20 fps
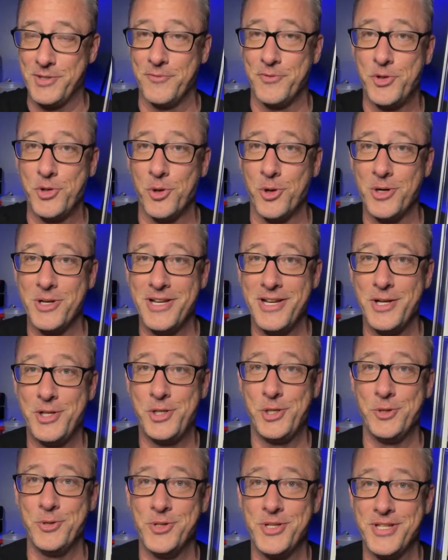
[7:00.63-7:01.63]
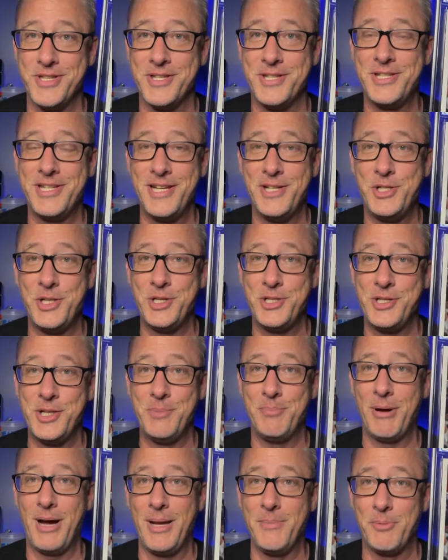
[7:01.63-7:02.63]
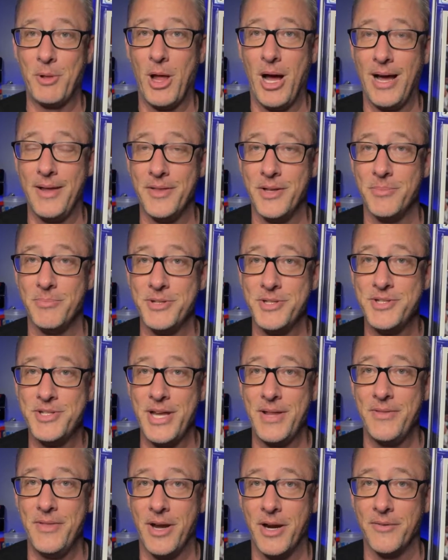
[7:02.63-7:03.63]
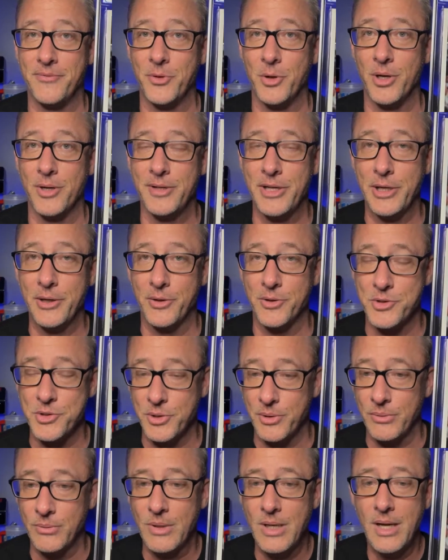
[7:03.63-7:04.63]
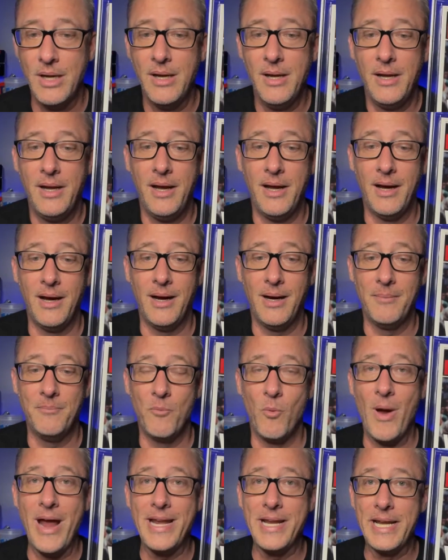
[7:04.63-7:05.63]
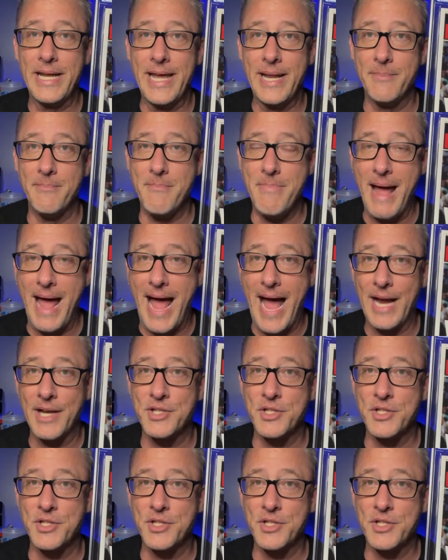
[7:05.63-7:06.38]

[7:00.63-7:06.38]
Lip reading: of Jordan issues in the CGC pipeline that have been sitting there for a year or two, waiting to get them back.